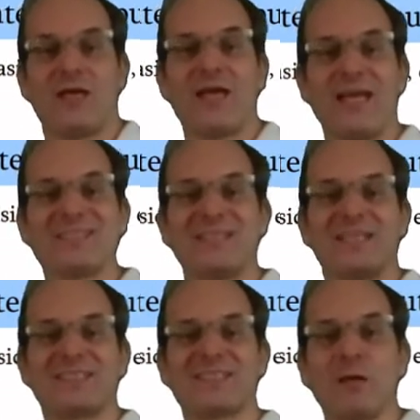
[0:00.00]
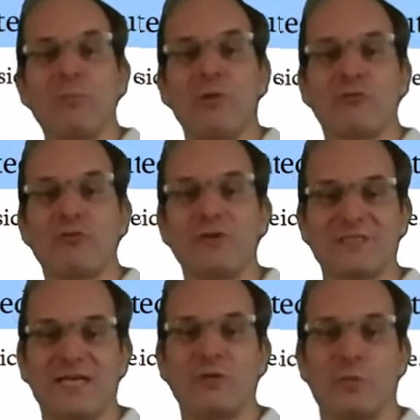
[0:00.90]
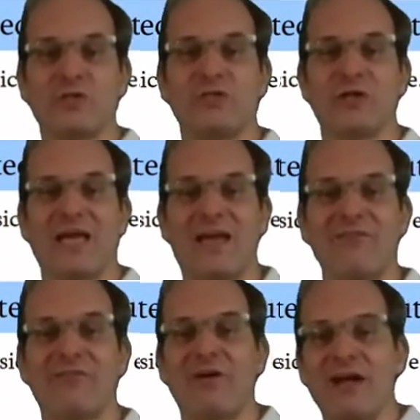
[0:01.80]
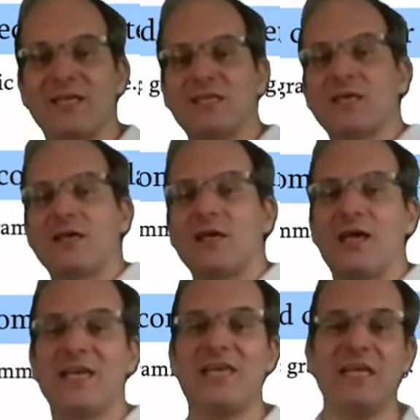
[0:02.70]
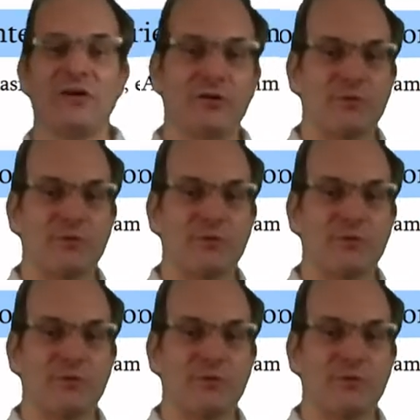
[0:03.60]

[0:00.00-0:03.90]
It's a simple rule set which you can find here.